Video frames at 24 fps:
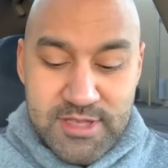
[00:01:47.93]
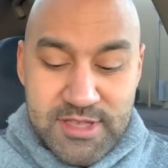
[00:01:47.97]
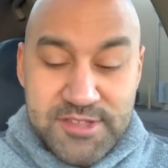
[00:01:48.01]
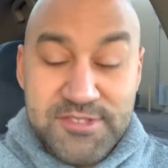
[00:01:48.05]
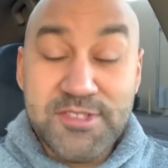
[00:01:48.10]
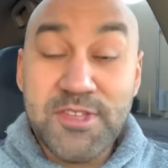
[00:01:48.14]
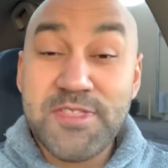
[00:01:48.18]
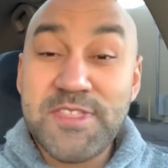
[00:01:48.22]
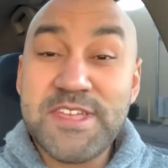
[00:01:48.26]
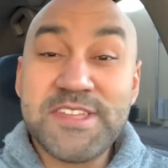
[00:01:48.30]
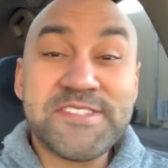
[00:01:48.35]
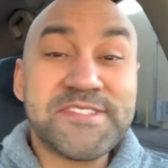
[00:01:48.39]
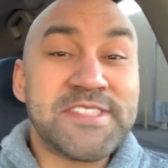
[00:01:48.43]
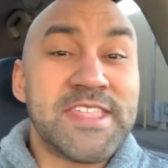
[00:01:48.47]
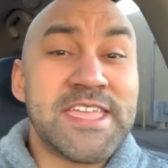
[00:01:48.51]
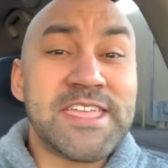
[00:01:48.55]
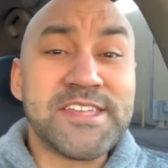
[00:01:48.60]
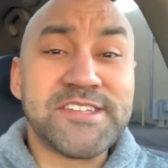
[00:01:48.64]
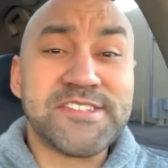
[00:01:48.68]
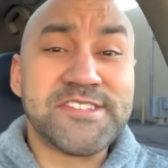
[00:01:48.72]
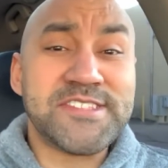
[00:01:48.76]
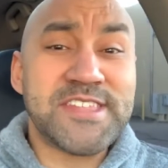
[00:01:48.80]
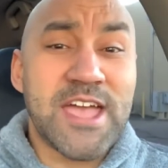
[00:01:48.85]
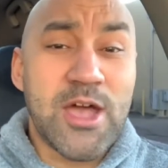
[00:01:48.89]
So this
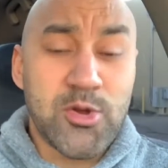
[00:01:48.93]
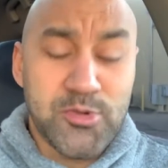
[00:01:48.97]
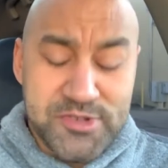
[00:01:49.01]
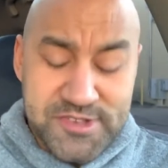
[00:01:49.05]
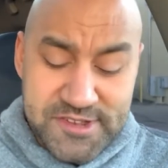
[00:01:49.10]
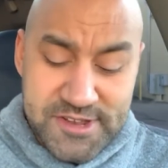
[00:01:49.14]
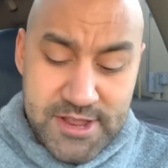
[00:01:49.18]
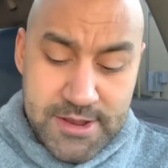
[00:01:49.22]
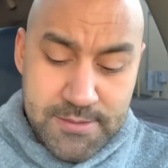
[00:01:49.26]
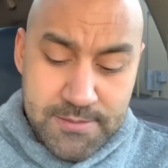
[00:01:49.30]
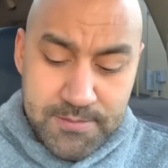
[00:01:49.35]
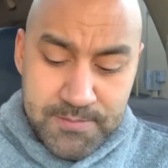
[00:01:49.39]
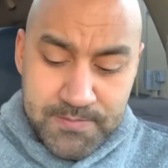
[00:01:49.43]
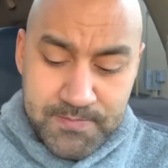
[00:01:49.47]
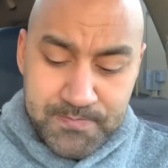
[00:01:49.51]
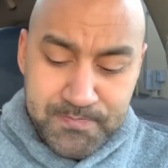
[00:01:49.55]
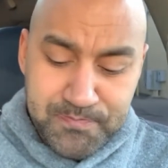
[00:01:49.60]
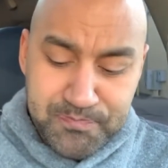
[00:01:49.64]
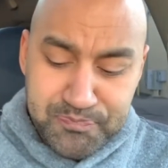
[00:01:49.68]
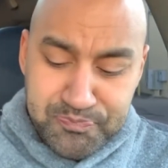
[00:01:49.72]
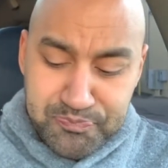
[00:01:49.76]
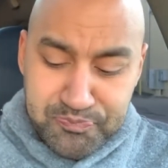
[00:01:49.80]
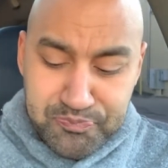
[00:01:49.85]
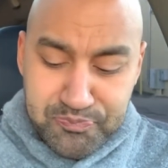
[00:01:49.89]
thing is toasting,
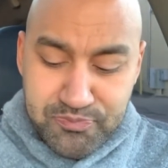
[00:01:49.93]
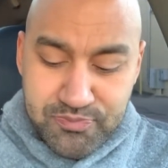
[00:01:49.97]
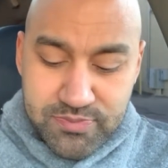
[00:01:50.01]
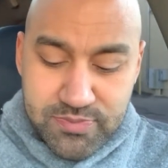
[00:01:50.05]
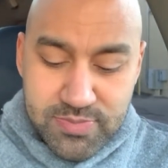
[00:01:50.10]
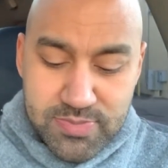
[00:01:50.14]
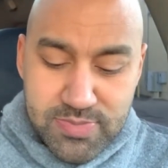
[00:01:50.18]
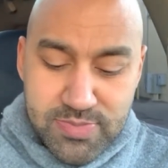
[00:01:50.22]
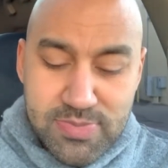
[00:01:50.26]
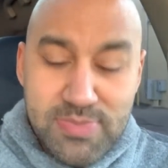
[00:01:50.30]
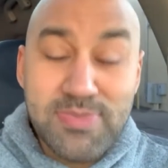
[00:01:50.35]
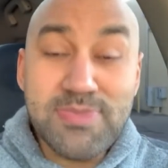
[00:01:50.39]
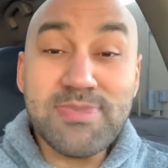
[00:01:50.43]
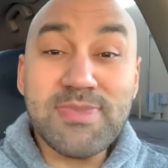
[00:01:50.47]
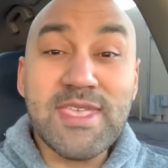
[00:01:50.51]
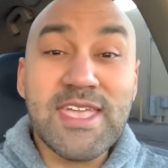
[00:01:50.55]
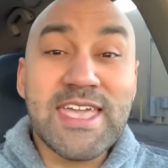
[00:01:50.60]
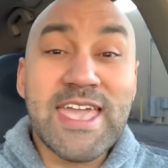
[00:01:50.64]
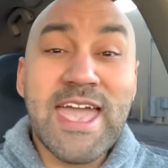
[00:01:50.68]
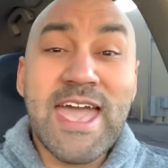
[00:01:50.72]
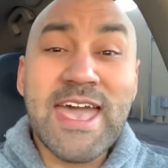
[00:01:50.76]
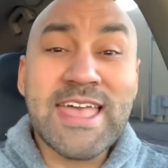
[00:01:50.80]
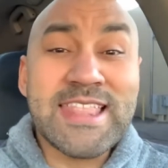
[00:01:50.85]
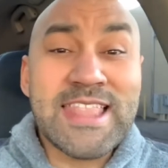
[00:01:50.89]

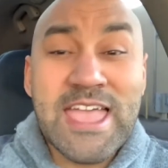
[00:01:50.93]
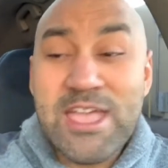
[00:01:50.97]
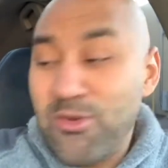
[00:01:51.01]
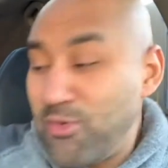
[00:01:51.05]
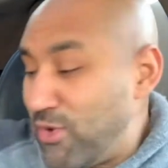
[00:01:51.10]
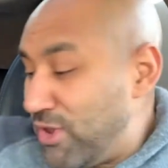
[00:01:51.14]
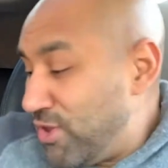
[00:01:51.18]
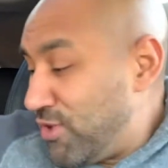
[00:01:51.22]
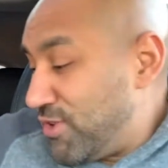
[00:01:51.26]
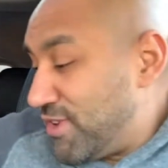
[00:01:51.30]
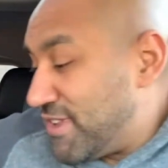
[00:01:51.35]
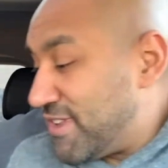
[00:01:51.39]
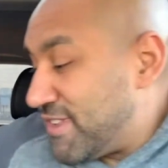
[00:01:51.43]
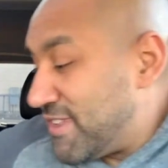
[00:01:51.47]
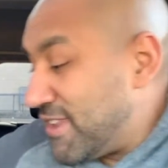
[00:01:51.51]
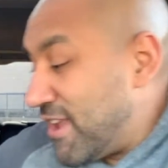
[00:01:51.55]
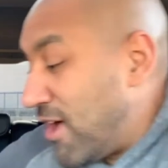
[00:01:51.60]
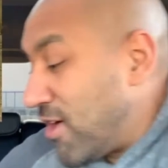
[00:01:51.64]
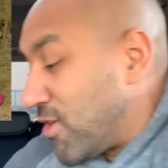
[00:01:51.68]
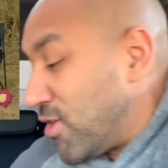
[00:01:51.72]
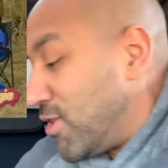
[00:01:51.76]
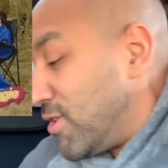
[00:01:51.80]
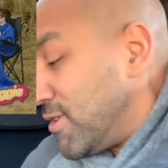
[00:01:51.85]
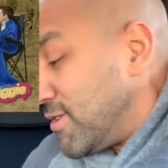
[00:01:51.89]
kind of like when you
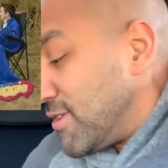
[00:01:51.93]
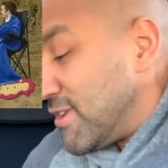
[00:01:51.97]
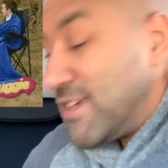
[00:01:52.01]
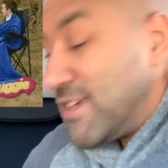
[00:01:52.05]
snuggle